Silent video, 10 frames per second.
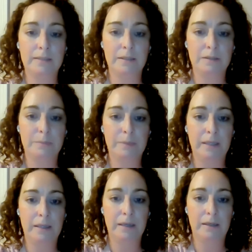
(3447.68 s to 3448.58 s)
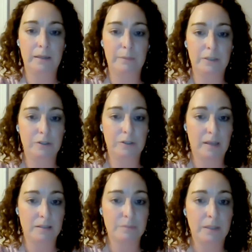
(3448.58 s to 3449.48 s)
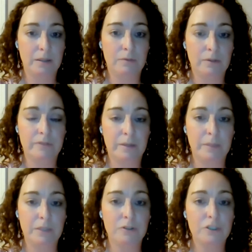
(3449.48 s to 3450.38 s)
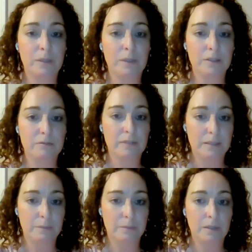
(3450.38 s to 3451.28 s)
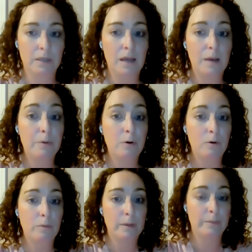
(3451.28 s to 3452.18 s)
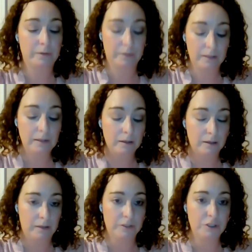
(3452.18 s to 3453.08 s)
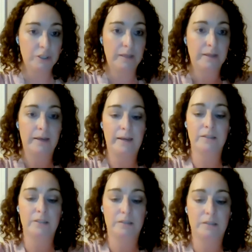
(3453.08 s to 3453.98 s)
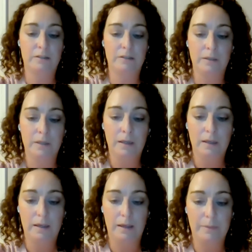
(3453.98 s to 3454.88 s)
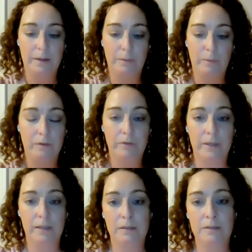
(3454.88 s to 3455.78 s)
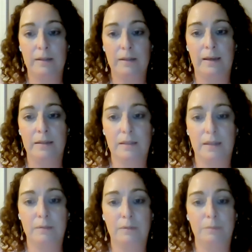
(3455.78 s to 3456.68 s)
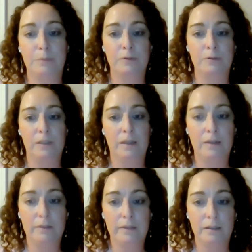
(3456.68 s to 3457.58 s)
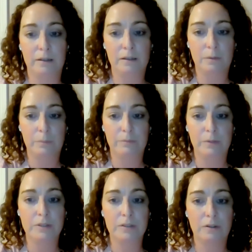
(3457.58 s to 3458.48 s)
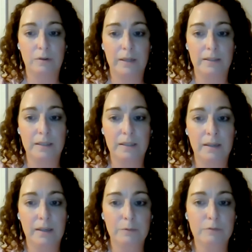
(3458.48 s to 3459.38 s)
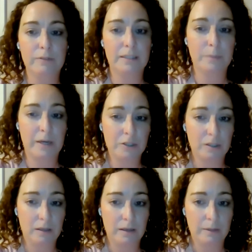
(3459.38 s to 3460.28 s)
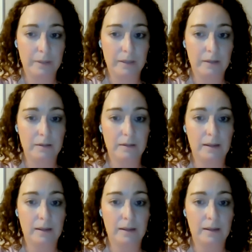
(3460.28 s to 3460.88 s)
sent me an email she asked me if I'd meet her and she wanted to write a, a poem about the little girl that she had connected to um, and we unveiled that at the Memorial Garden there a couple of months ago, and it was really special. I mean,